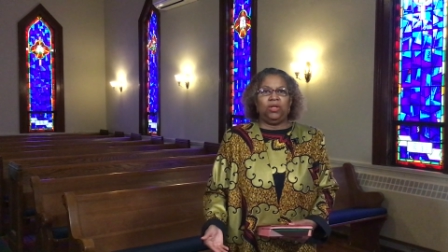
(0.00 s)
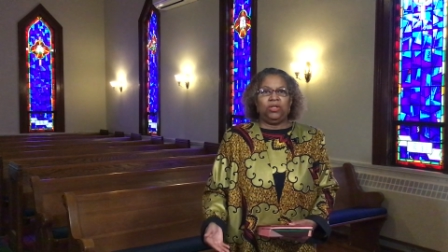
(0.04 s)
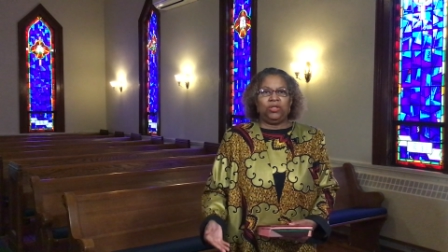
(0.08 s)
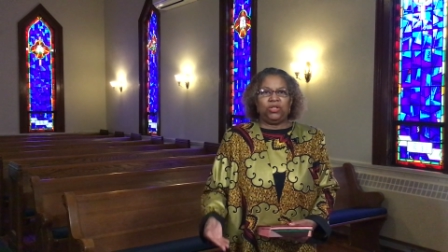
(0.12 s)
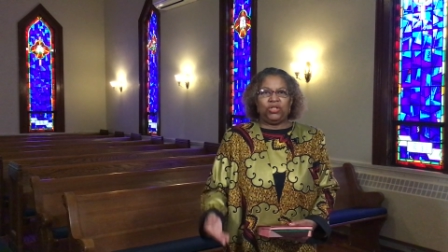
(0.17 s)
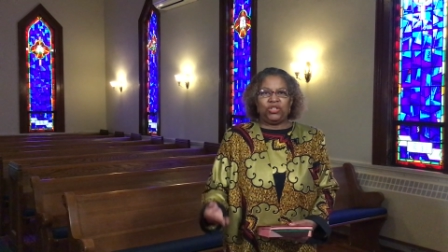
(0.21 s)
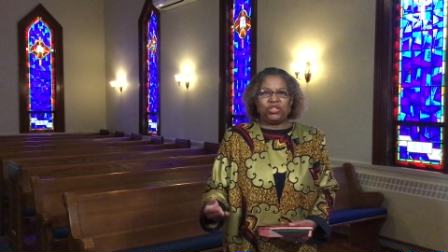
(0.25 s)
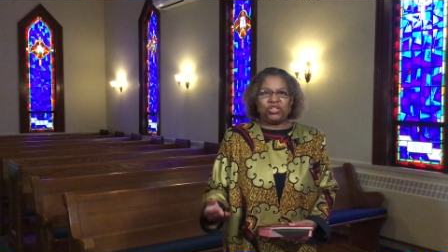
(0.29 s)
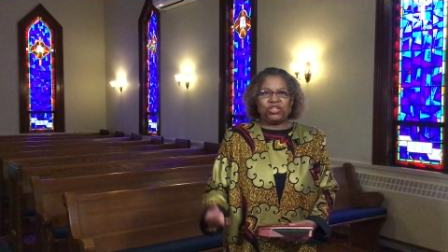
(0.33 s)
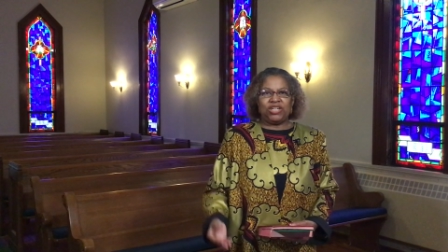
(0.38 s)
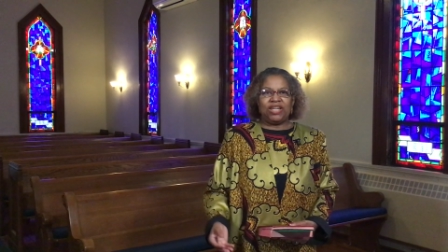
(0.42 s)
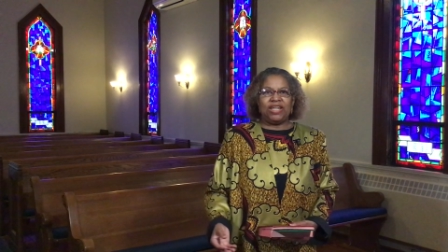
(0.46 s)

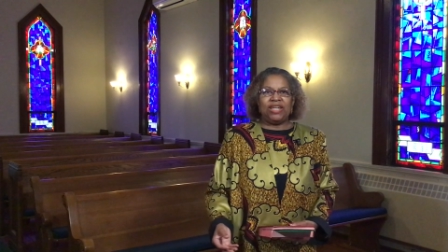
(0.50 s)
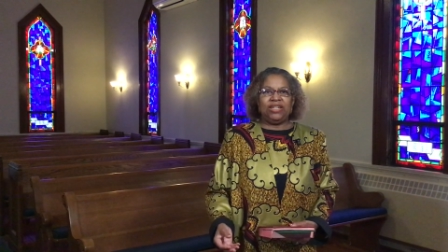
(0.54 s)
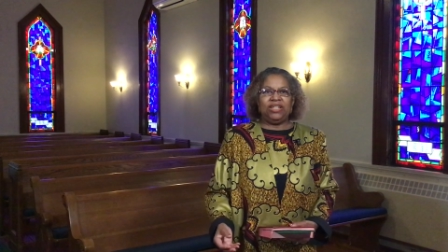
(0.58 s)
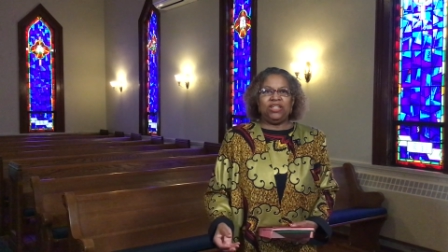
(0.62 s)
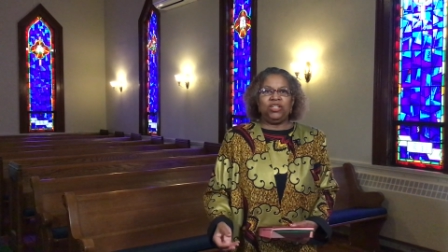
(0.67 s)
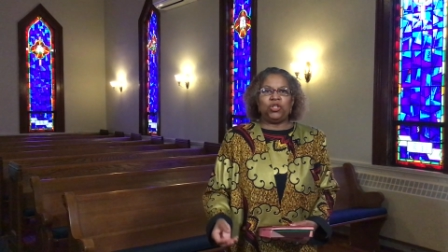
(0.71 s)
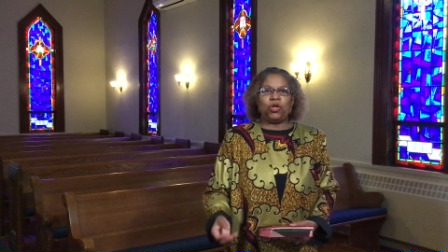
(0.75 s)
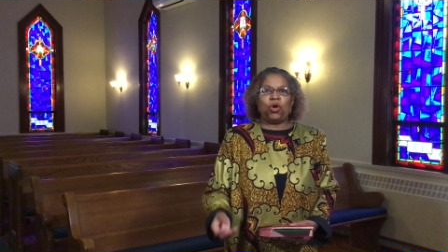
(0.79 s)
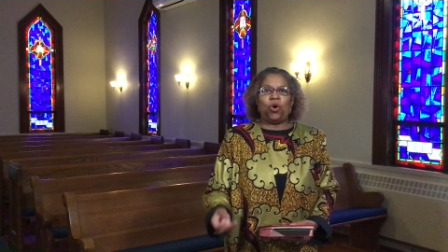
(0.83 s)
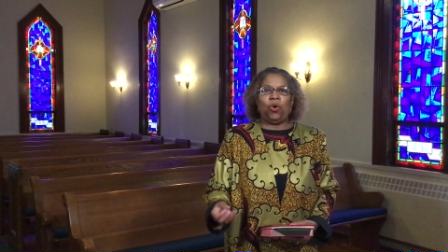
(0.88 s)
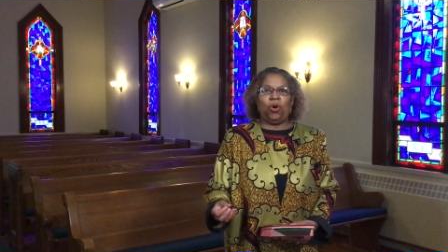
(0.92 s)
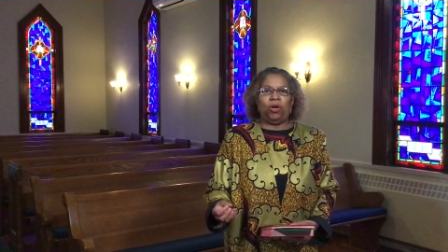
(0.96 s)
to
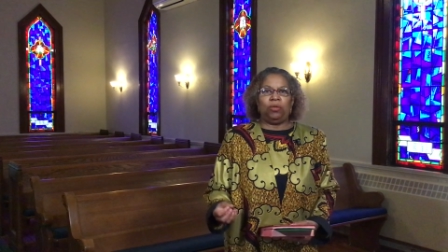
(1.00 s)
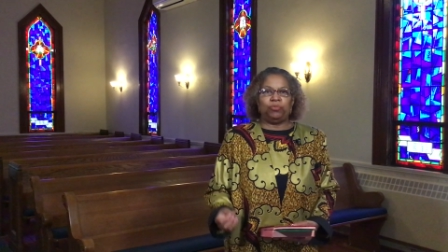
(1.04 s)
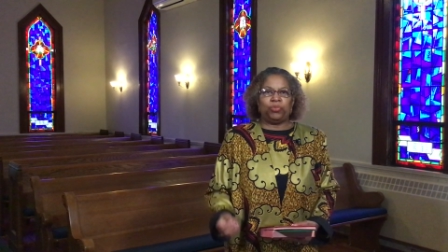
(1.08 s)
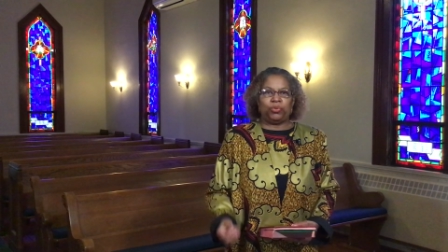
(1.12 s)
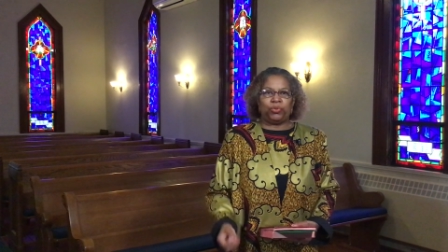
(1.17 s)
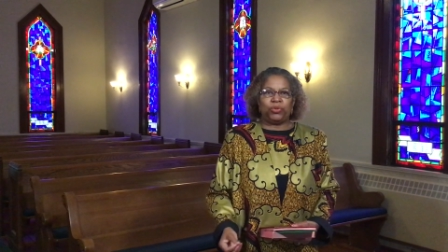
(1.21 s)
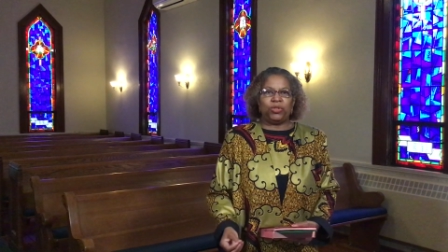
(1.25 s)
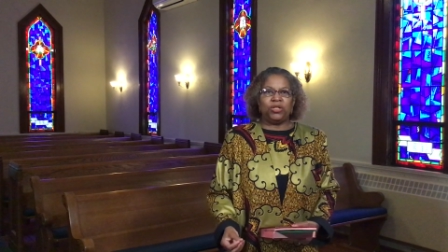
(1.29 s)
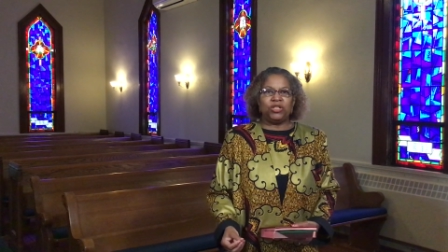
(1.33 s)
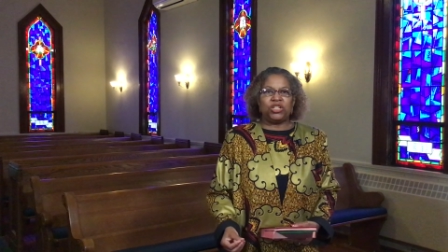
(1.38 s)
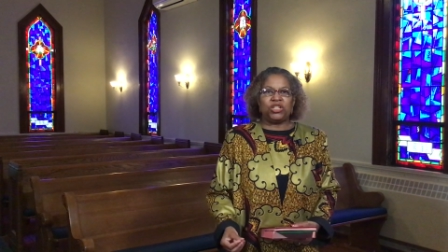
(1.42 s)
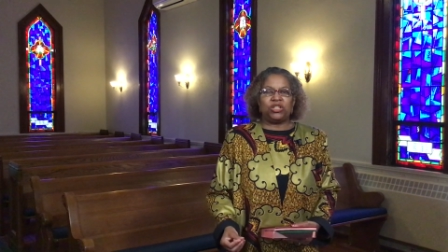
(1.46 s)
stand on
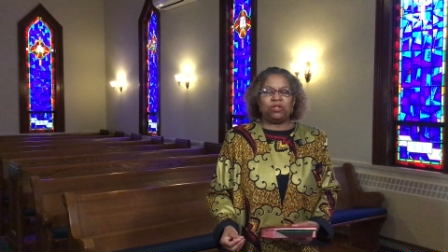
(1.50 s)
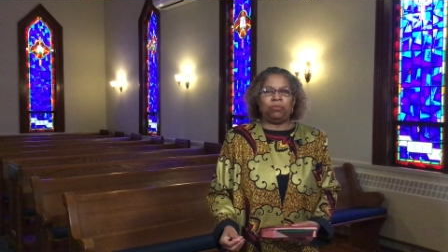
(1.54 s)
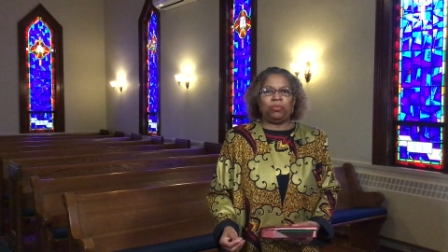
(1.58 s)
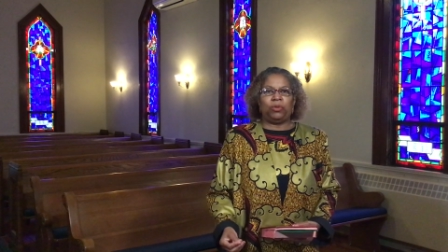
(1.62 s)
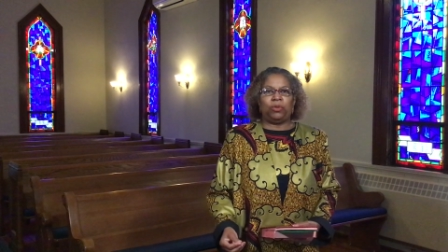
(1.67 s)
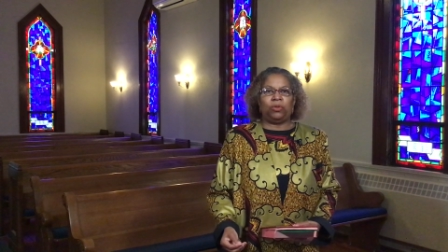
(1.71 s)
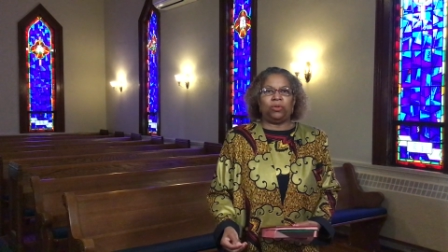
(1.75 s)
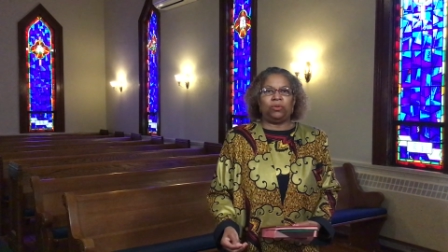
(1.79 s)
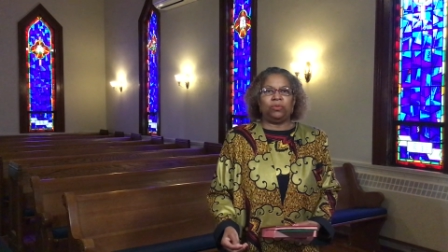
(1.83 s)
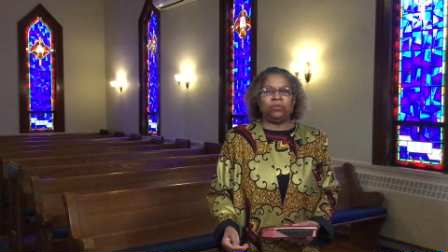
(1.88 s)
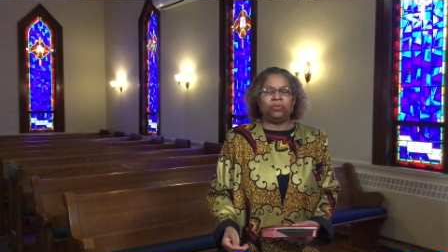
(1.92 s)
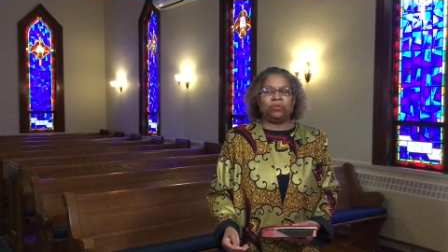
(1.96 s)

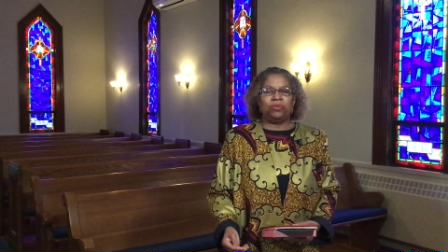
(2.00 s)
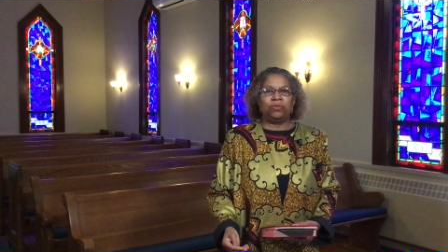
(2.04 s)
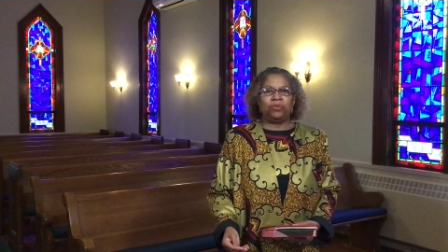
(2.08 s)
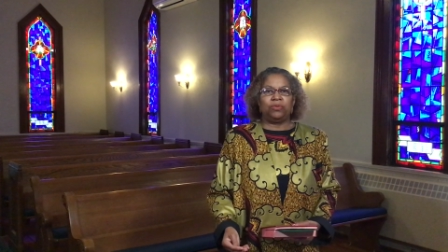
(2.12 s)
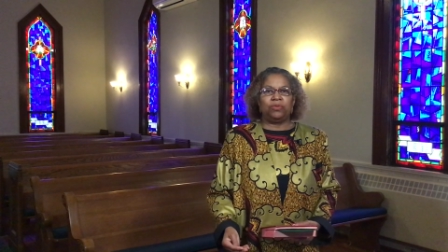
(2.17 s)
principle,